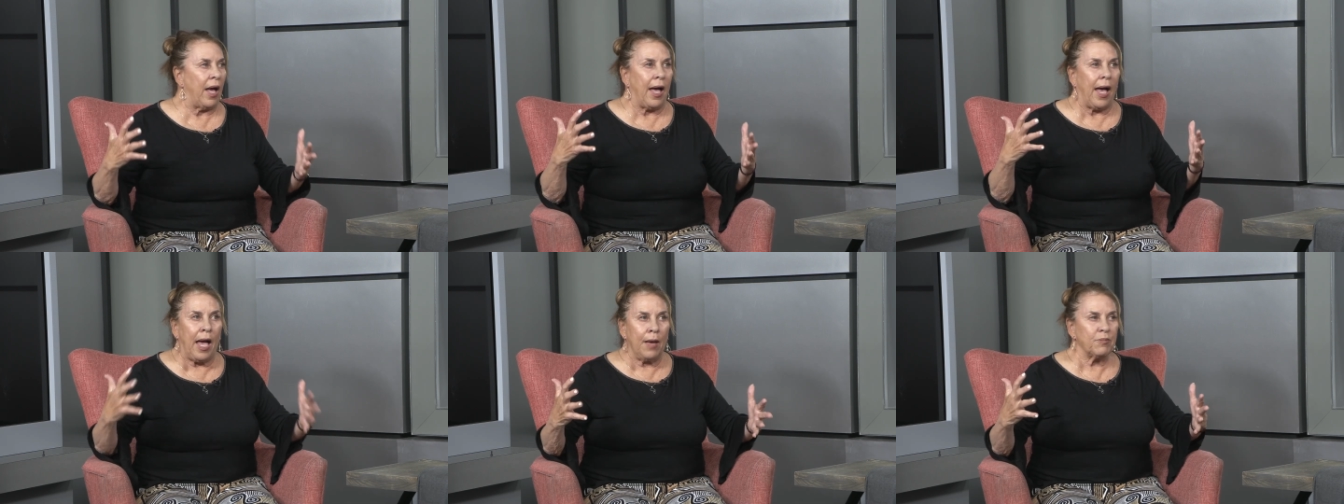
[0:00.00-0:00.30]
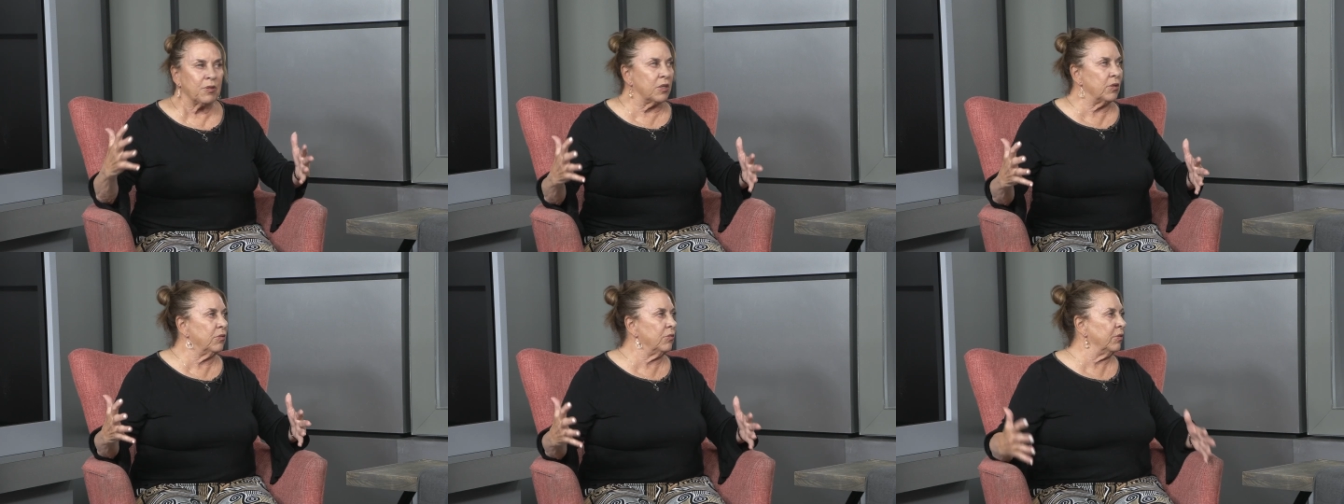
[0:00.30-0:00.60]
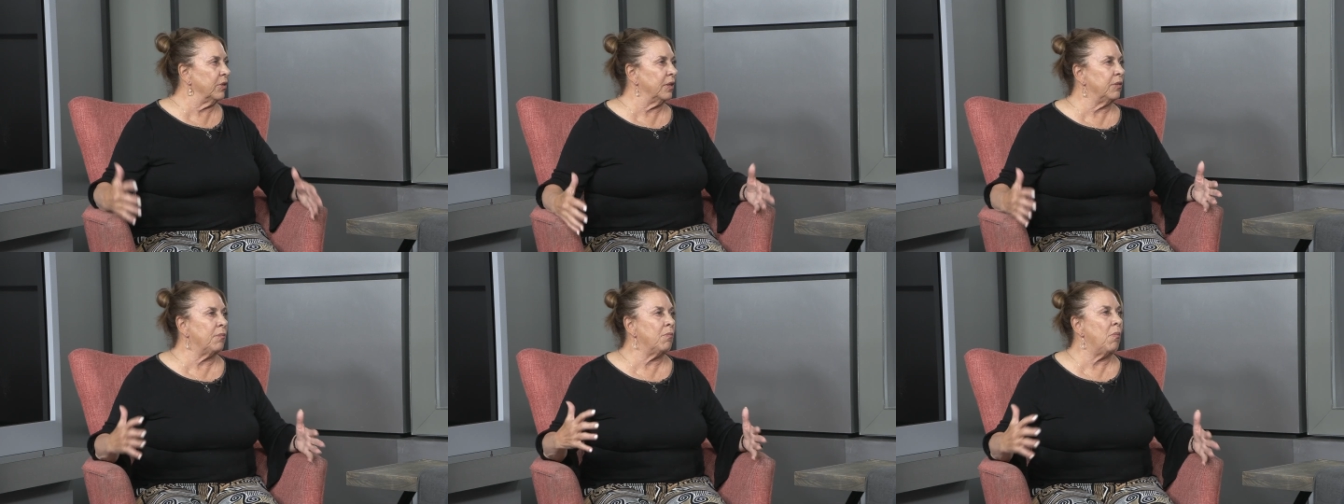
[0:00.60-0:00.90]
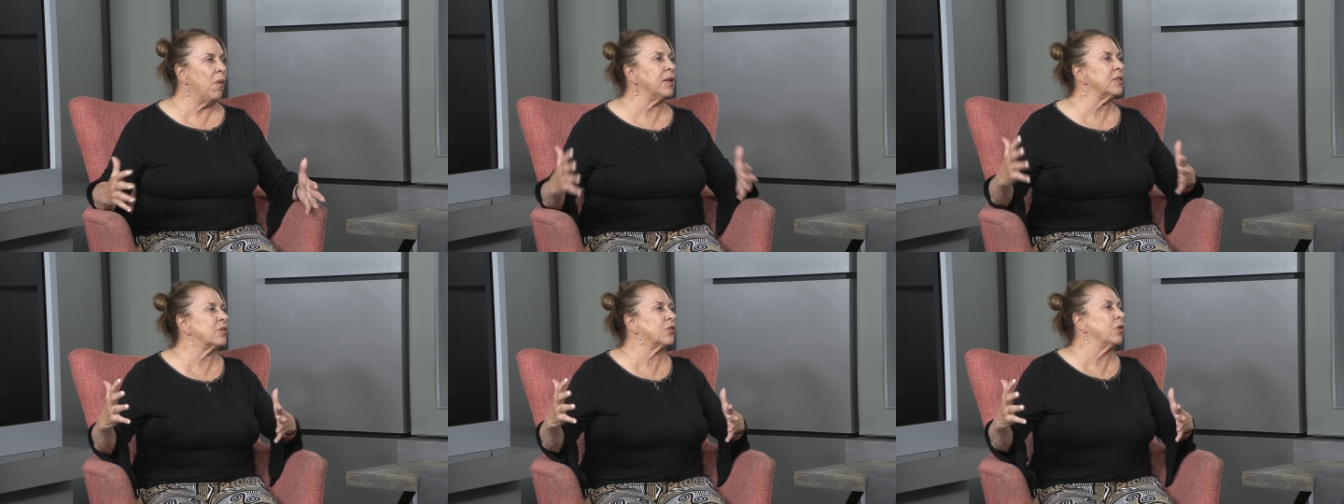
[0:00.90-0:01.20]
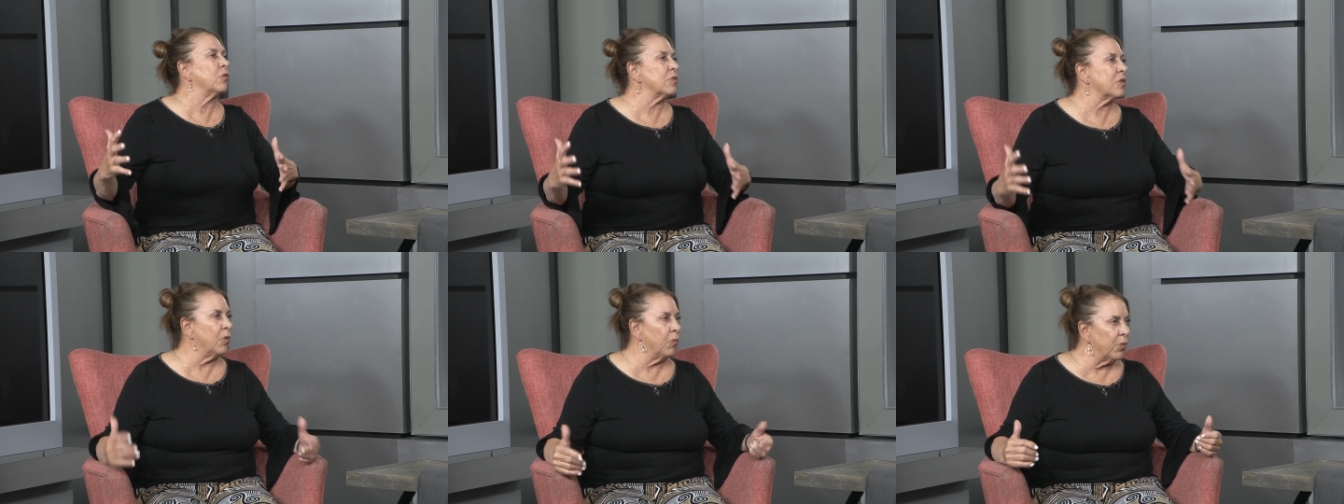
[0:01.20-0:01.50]
absolutely must
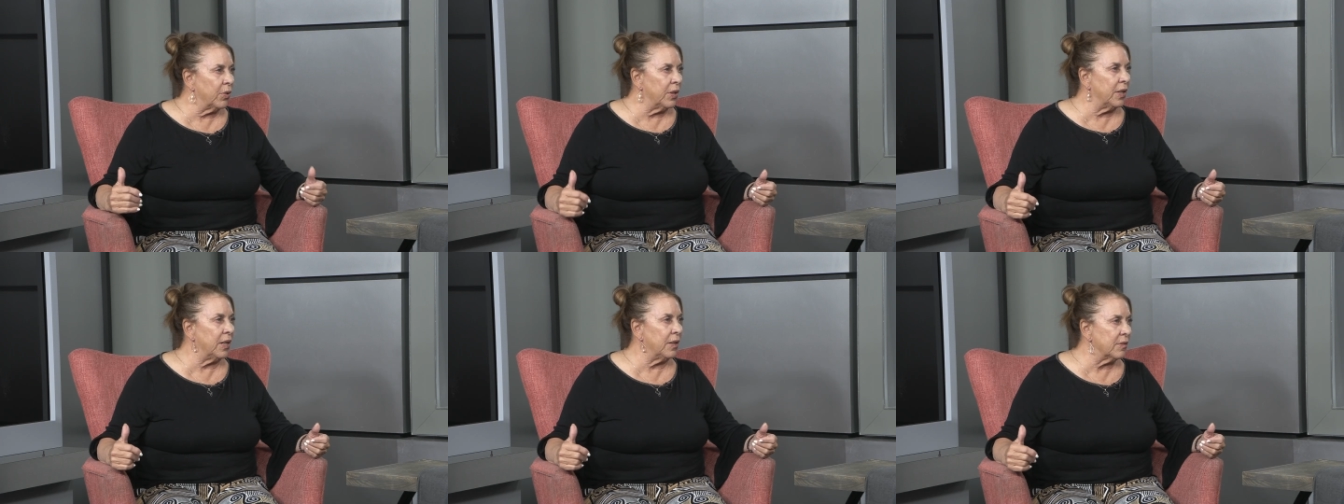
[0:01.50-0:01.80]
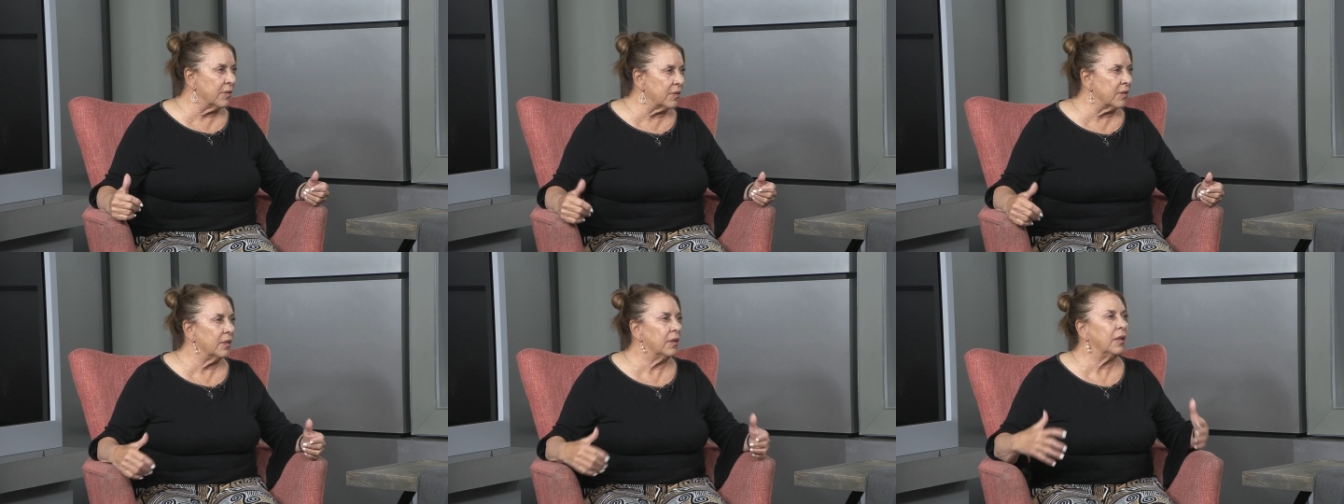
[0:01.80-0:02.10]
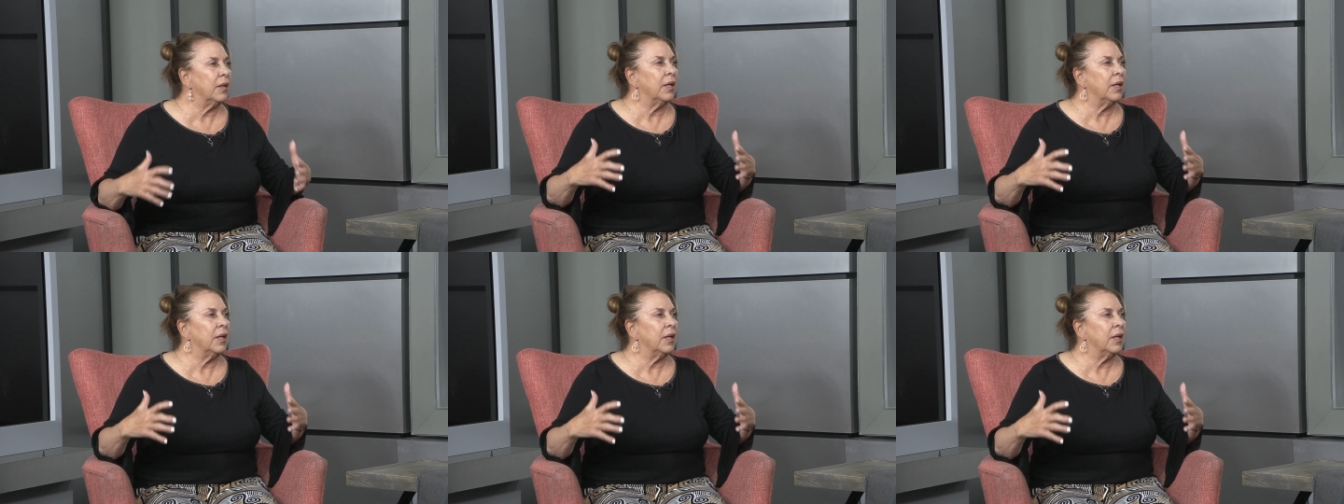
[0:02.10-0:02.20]
go somewhere else,